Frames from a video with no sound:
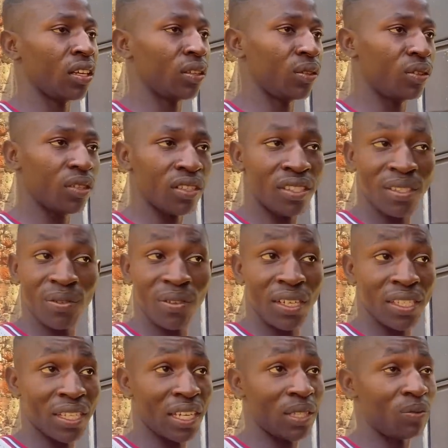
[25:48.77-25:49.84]
God's grace
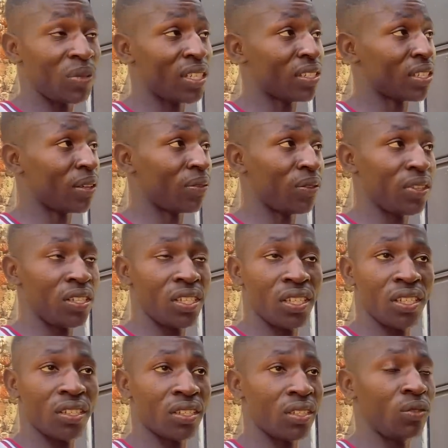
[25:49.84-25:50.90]
has been
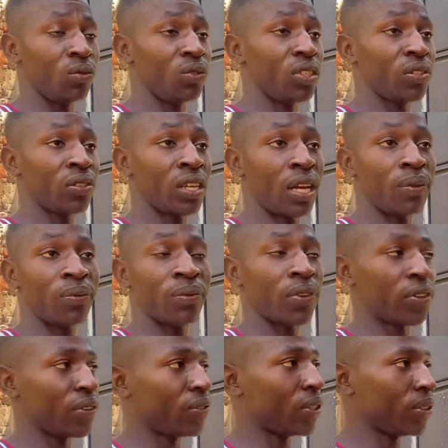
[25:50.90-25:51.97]
sufficient, in which I'm
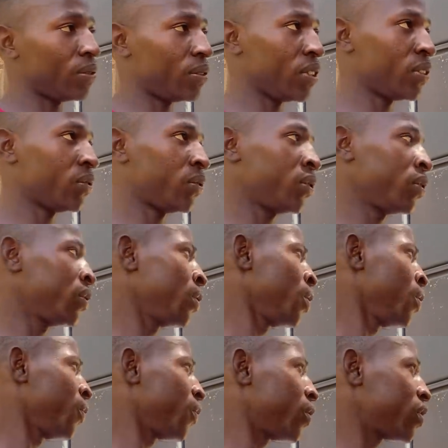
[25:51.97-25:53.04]
forever grateful
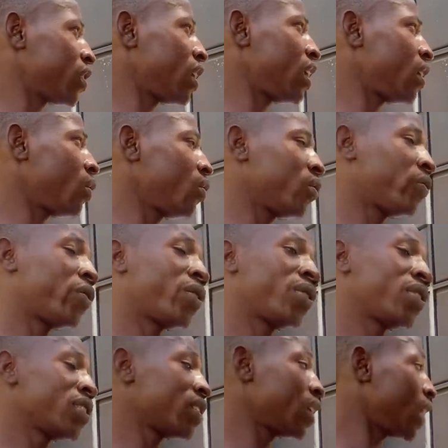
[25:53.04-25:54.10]
for
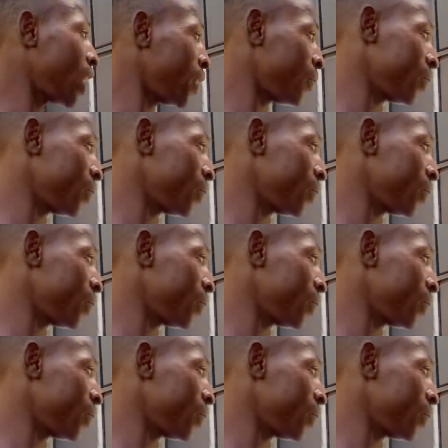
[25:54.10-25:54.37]
what life